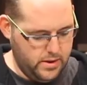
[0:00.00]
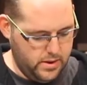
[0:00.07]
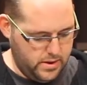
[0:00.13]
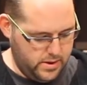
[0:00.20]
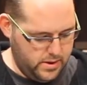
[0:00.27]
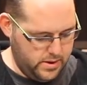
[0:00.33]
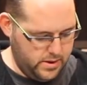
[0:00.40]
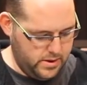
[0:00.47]

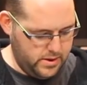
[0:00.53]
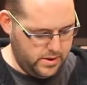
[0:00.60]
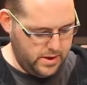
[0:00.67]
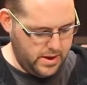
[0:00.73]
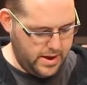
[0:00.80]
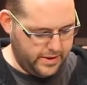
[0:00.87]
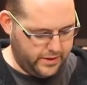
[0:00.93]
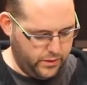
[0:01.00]

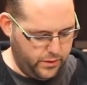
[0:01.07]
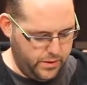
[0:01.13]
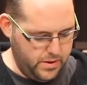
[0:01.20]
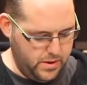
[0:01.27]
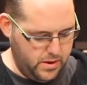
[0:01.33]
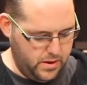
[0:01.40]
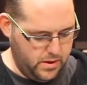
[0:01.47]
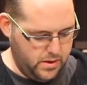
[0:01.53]
Yeah, so
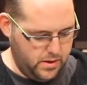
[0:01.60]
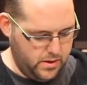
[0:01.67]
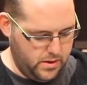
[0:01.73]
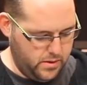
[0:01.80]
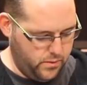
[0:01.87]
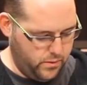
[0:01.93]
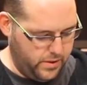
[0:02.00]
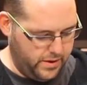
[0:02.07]
the,
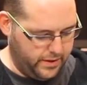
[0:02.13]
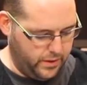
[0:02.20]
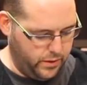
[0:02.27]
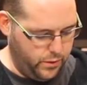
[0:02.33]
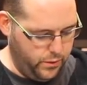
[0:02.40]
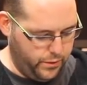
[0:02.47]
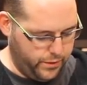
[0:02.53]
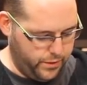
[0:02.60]
what is it,
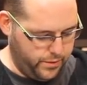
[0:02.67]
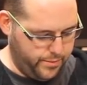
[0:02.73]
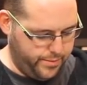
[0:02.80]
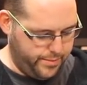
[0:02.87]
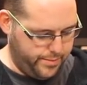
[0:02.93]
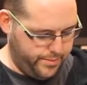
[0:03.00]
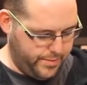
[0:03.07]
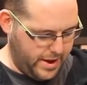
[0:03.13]

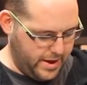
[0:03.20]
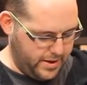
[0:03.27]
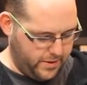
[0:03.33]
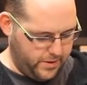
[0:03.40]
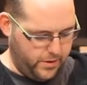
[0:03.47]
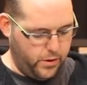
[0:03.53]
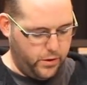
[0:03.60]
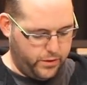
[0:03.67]
Luther
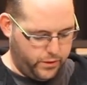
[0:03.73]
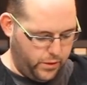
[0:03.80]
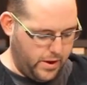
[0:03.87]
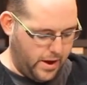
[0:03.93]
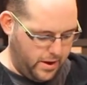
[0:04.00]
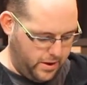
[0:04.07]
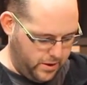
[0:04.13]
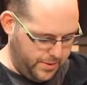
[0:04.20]
Pattern, so
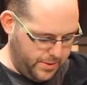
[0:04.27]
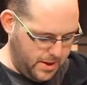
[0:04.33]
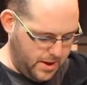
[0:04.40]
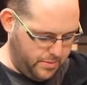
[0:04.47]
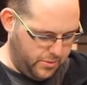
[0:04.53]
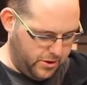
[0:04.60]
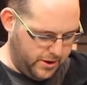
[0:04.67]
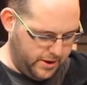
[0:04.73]
yeah, you got the
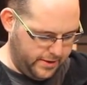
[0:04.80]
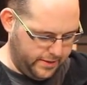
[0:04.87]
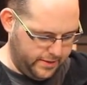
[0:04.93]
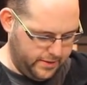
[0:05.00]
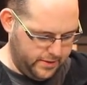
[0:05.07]
Ambot,